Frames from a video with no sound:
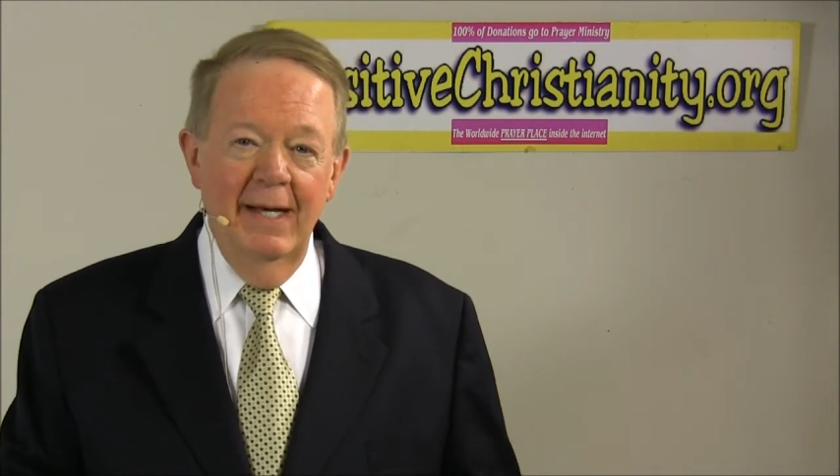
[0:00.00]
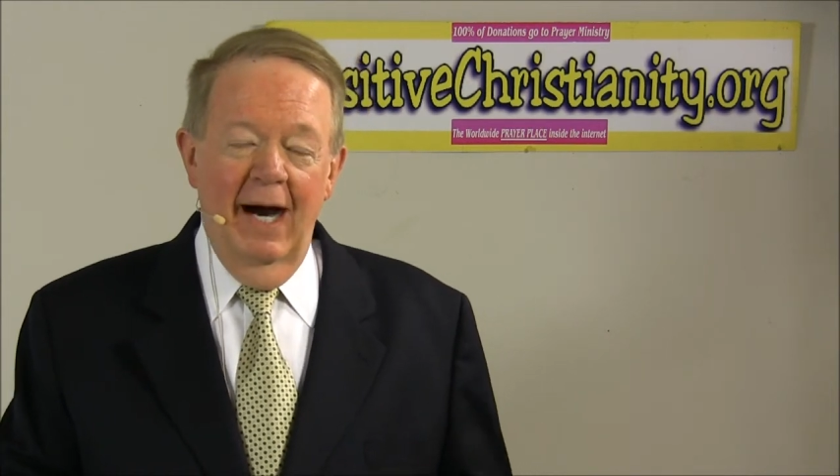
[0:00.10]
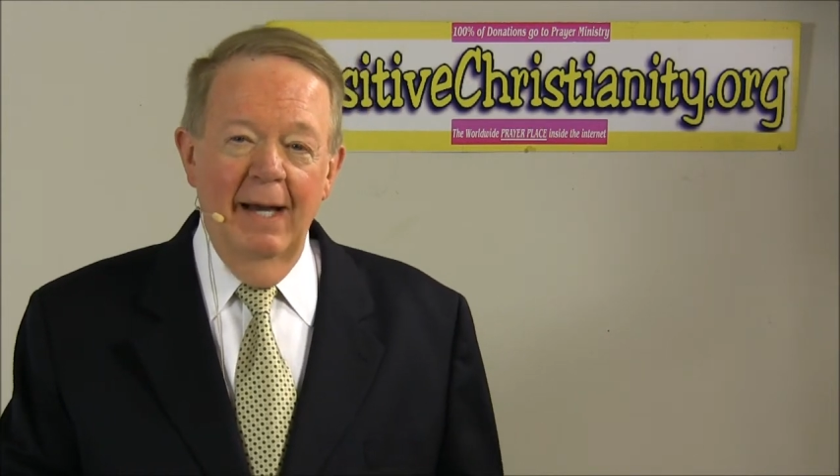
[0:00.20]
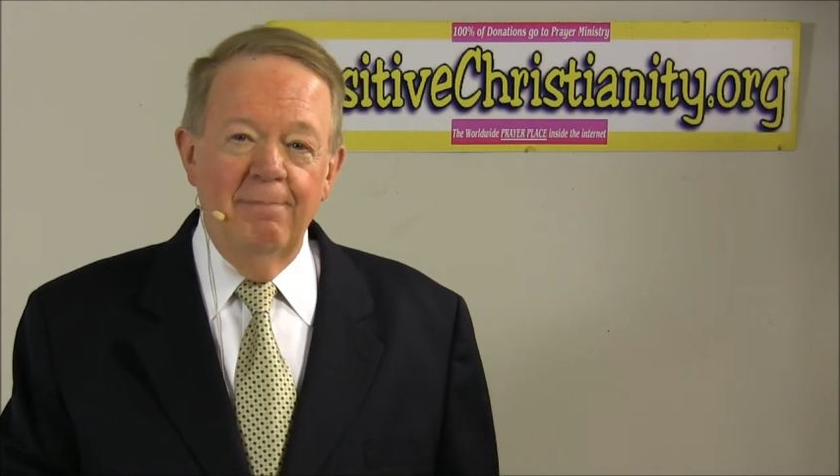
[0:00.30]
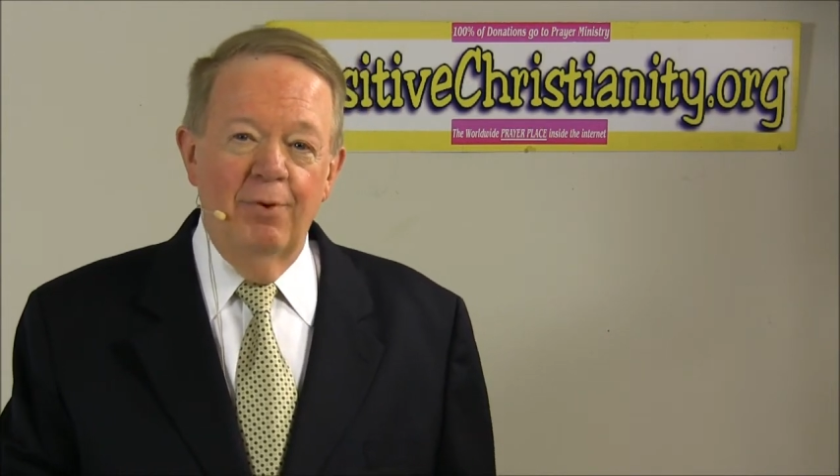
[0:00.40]

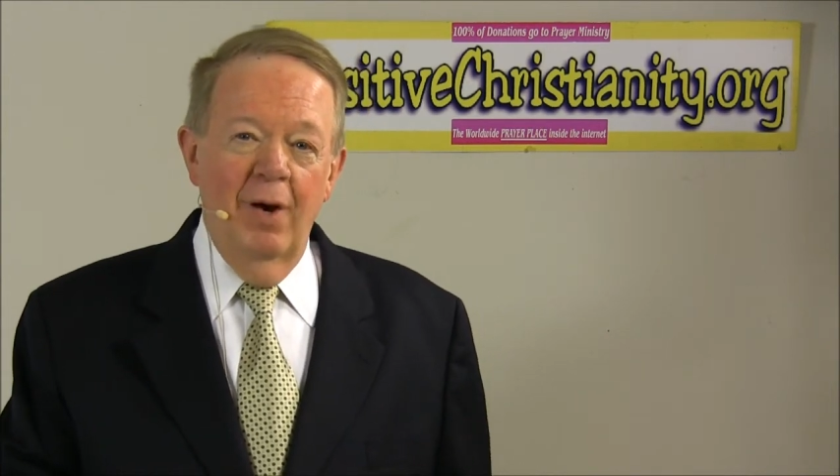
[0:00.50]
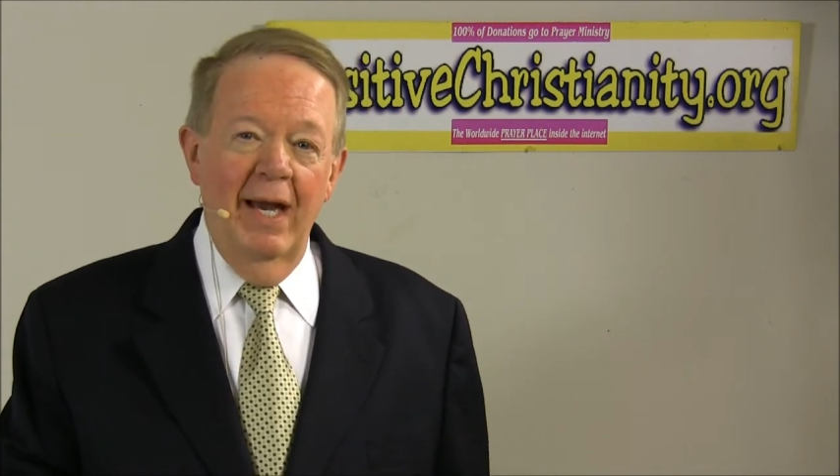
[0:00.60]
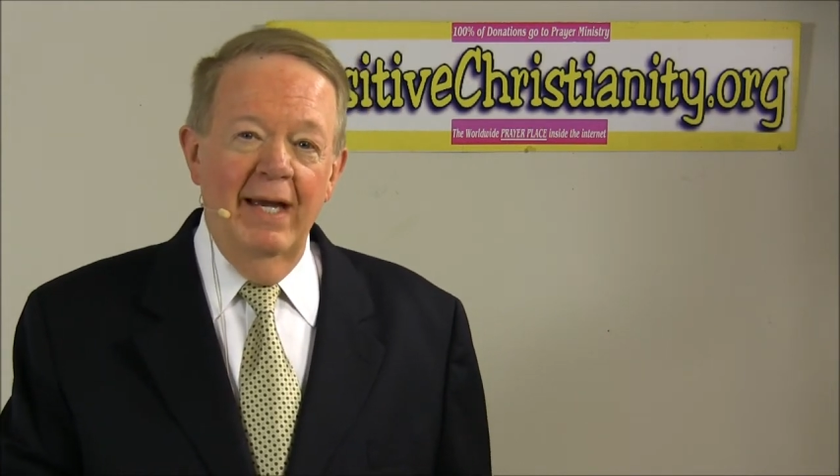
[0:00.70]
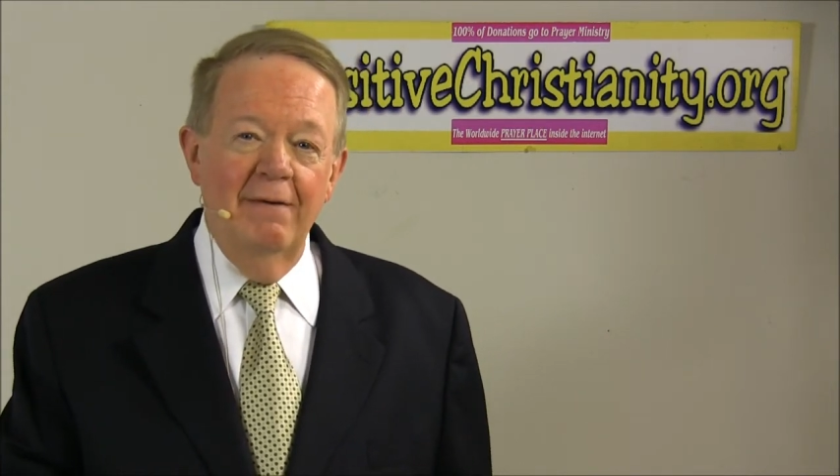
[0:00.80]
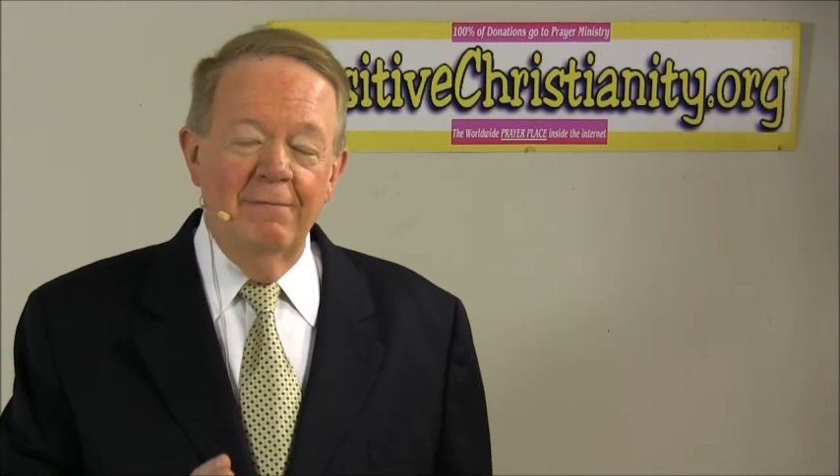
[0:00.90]
I
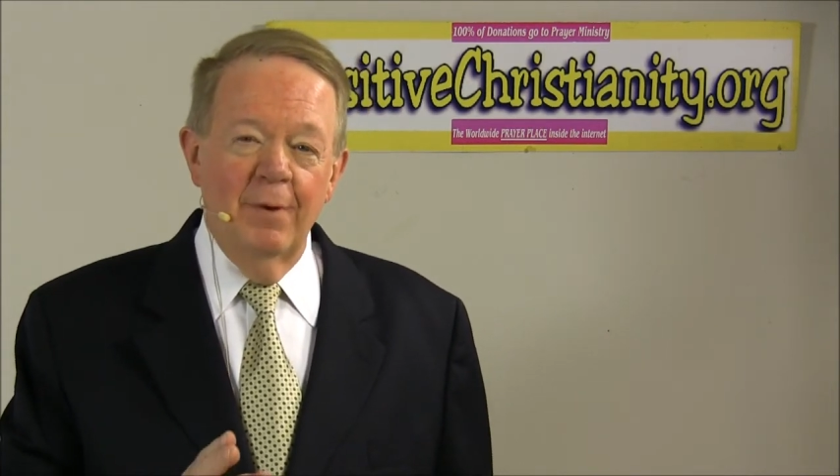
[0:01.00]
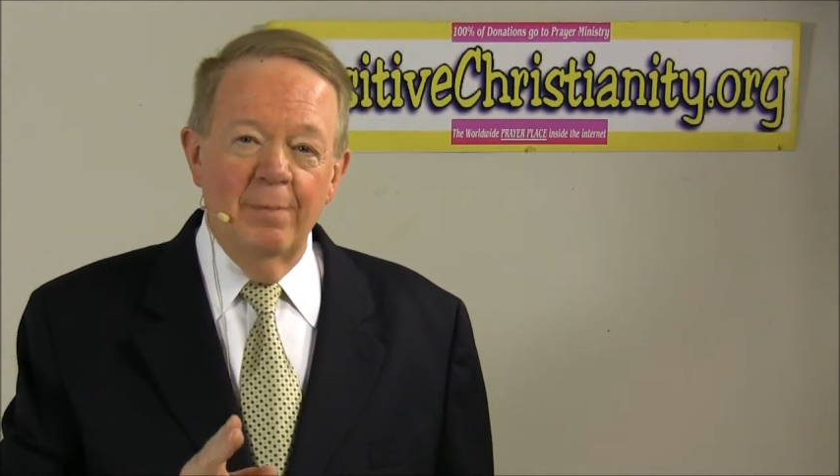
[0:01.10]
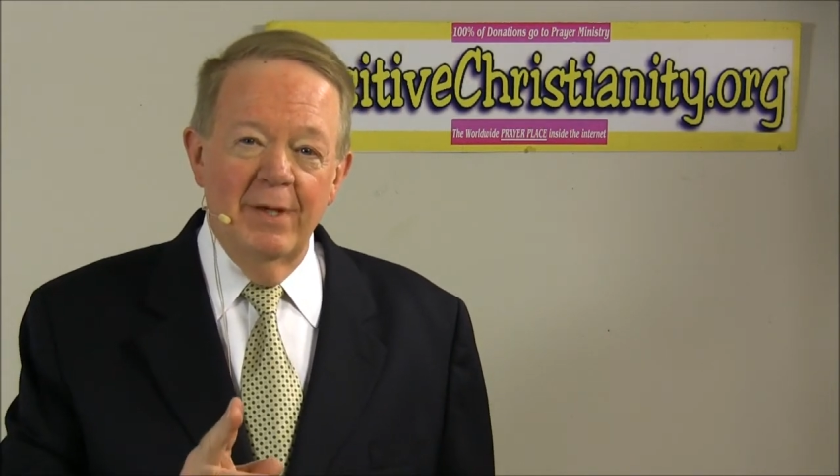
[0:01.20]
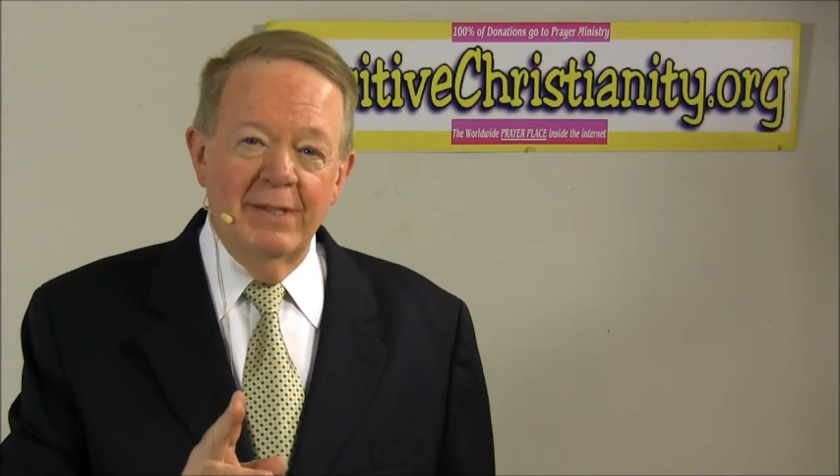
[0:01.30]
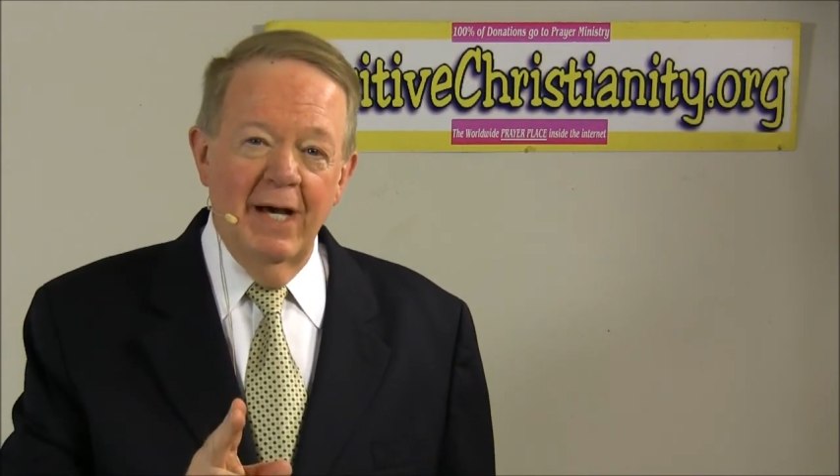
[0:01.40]
pray
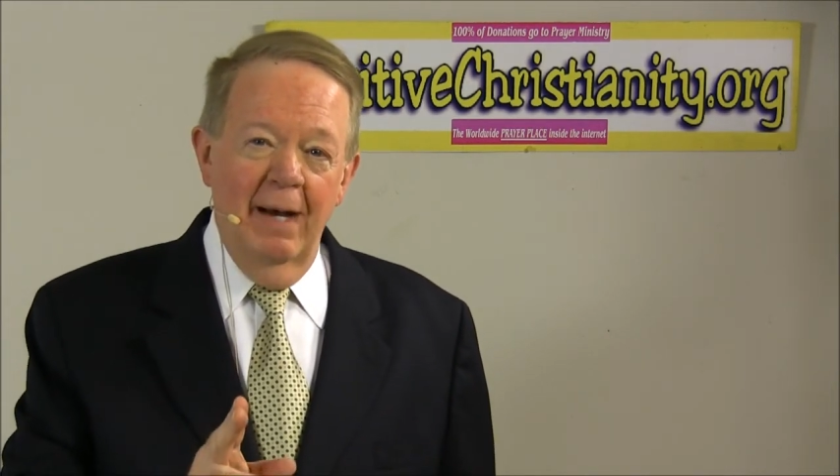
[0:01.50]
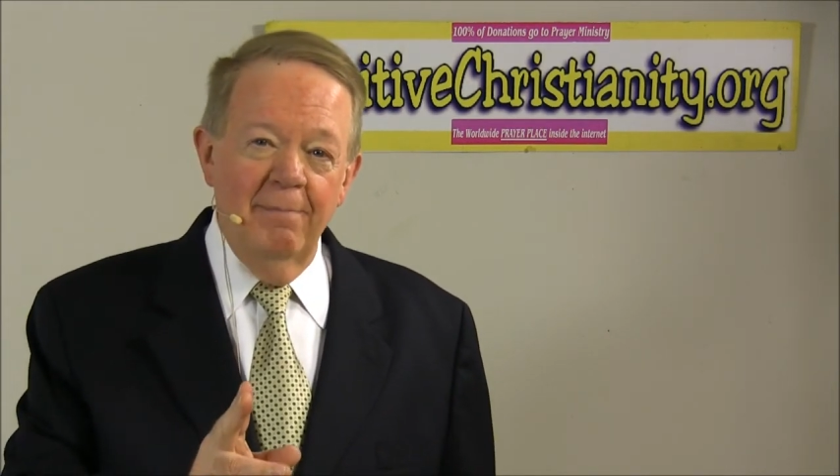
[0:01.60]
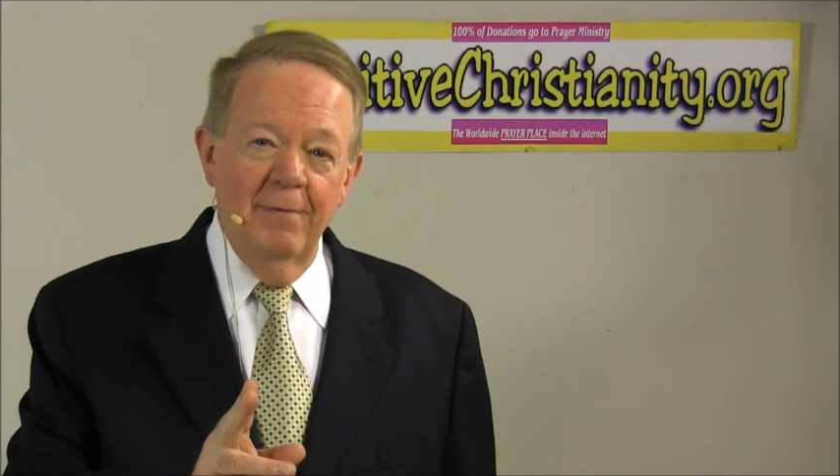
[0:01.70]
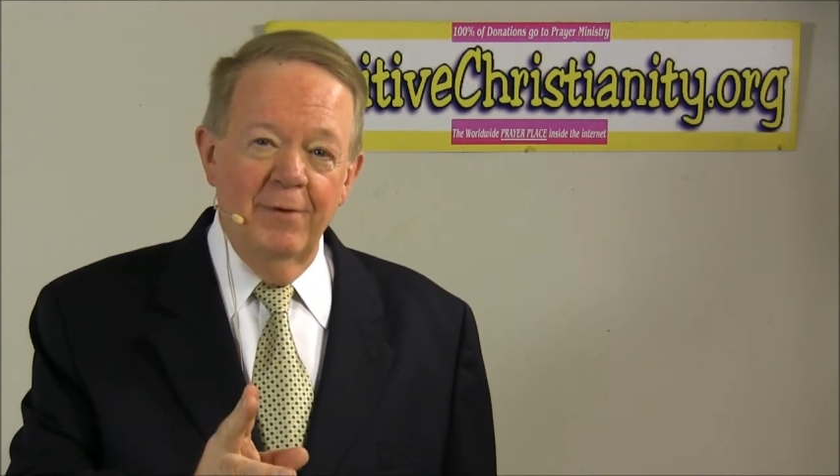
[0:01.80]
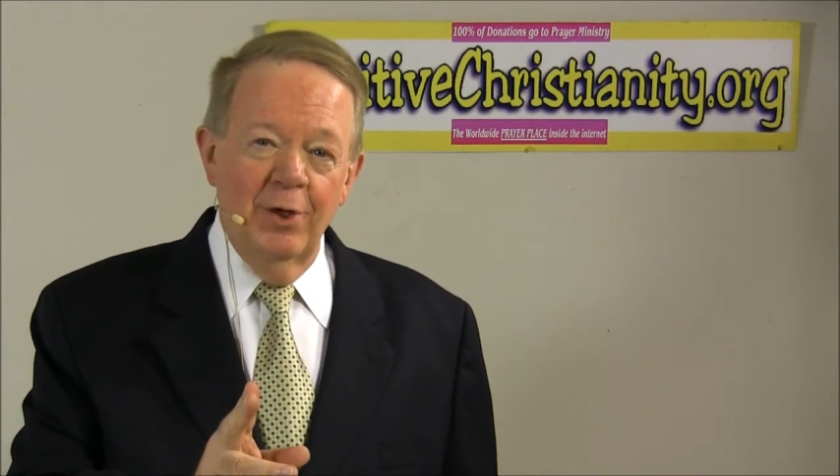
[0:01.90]
from the
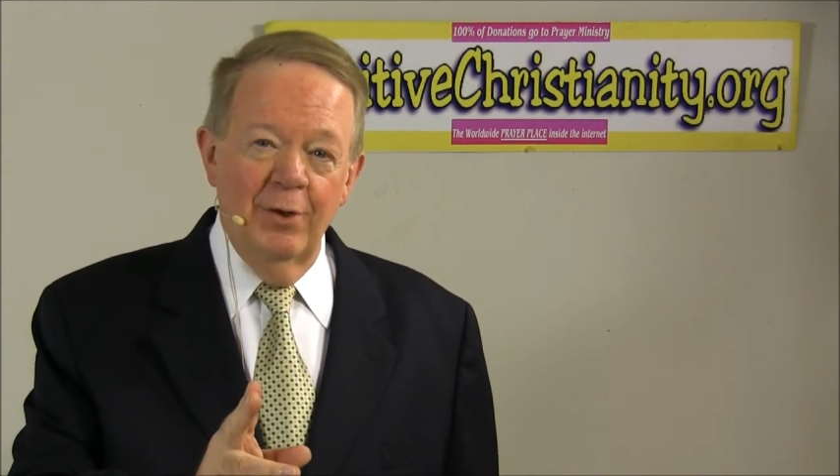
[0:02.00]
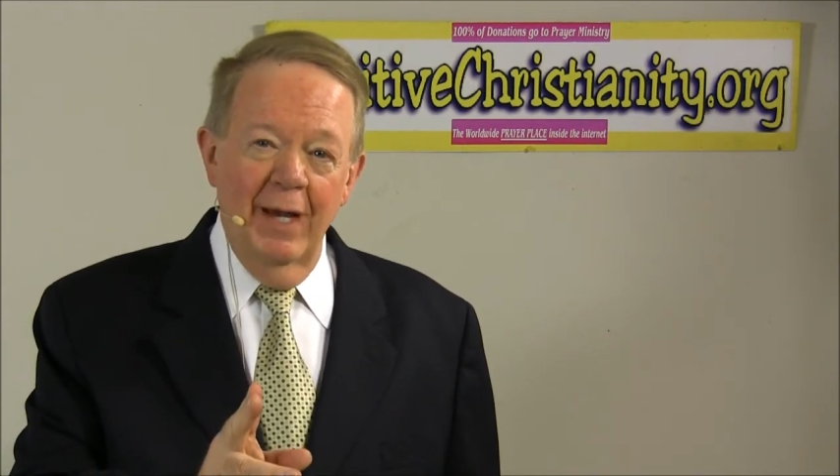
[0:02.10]
top of your